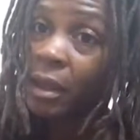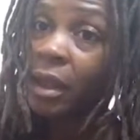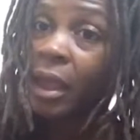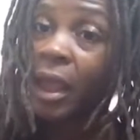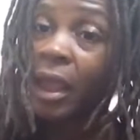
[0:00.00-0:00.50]

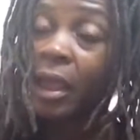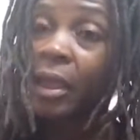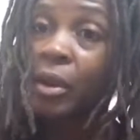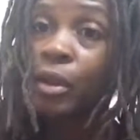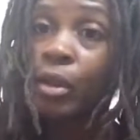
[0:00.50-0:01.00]
and
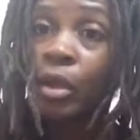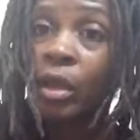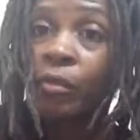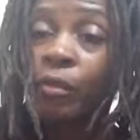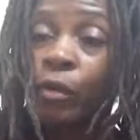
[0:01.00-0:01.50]
looking
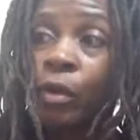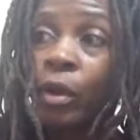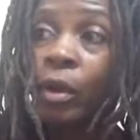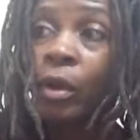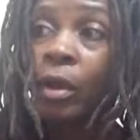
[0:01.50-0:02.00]
for
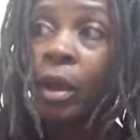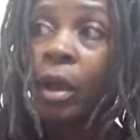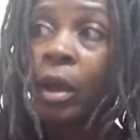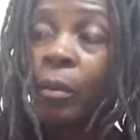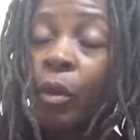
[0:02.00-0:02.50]

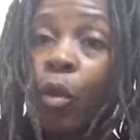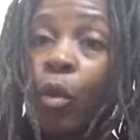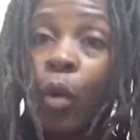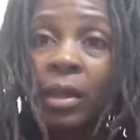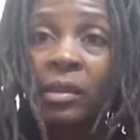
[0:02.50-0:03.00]

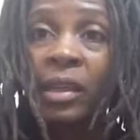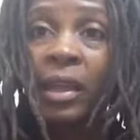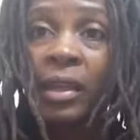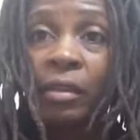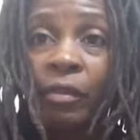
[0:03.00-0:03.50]
quality
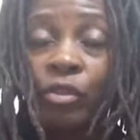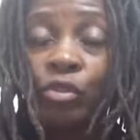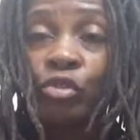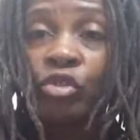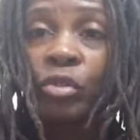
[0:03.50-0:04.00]
individuals
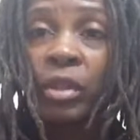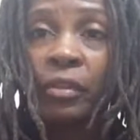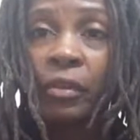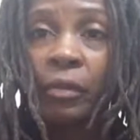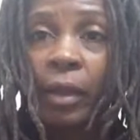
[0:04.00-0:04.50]
to live
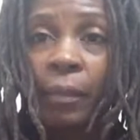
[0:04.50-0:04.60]
around.